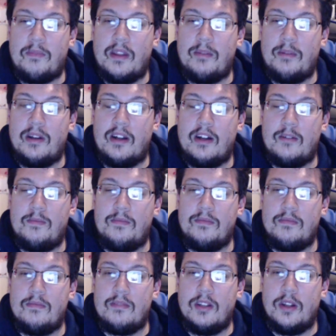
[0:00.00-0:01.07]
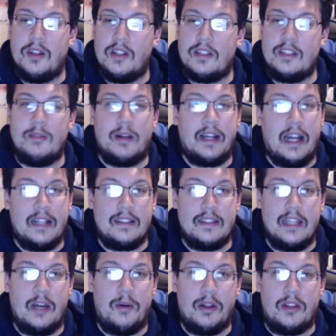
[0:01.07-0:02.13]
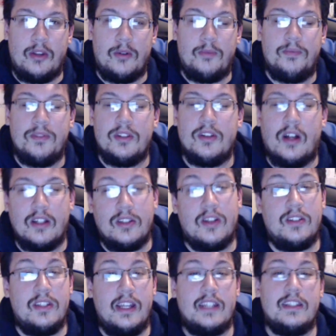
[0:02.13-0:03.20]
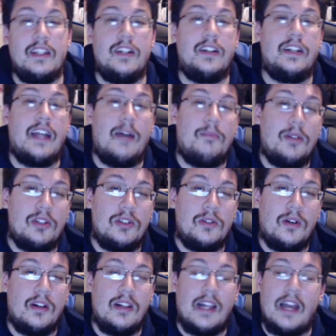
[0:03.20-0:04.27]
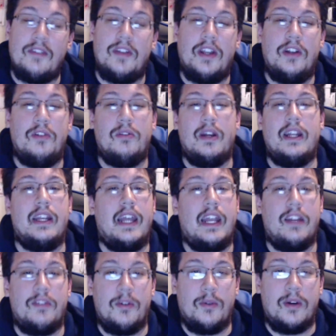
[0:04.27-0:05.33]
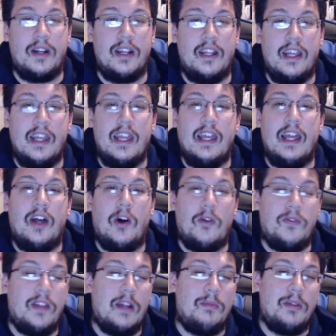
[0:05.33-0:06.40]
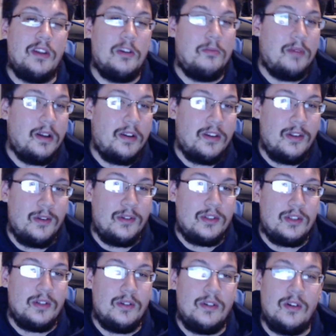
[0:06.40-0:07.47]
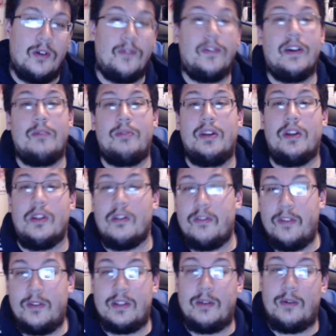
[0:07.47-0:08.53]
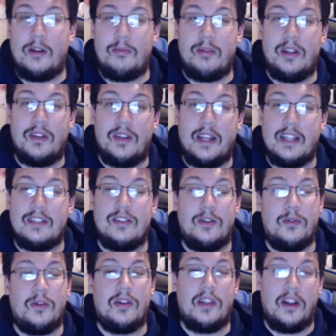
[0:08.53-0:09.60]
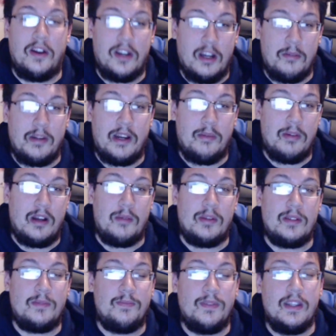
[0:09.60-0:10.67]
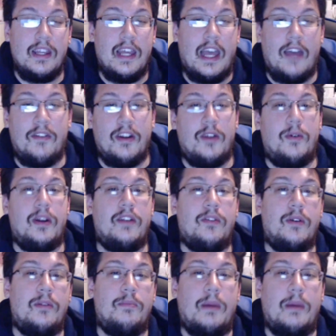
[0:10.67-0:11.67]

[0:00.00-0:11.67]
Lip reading: But you know, you can see my content that way too. So I'll talk to you guys later. God bless you all. Have a great night, everyone. Hopefully I bring you better news soon. Hopefully I bring you the reviews I want to bring you guys. Don't worry, they are coming, I promise. Have a good one, everyone.